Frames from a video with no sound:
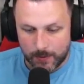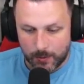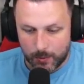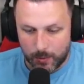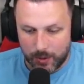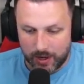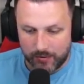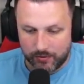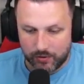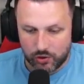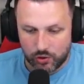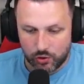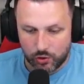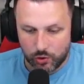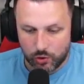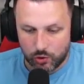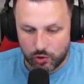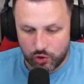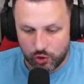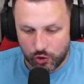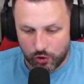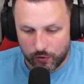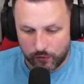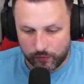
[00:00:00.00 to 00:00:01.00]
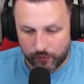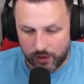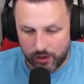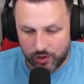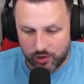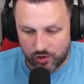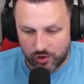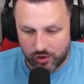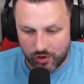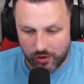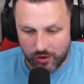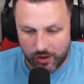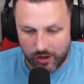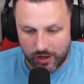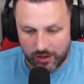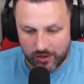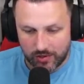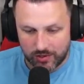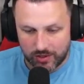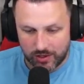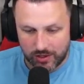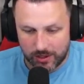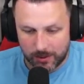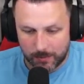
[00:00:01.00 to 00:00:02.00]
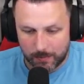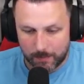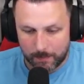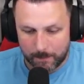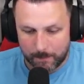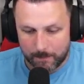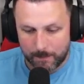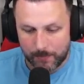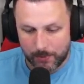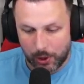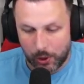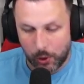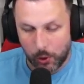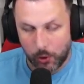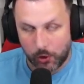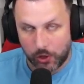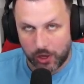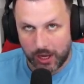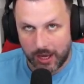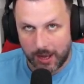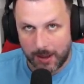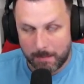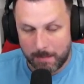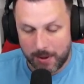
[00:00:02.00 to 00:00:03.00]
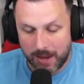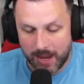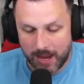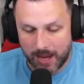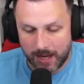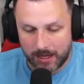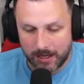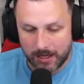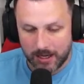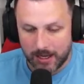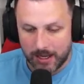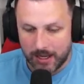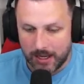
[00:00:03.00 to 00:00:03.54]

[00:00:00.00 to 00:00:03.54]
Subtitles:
we have a dojo featuring these, and they're low-key a pain.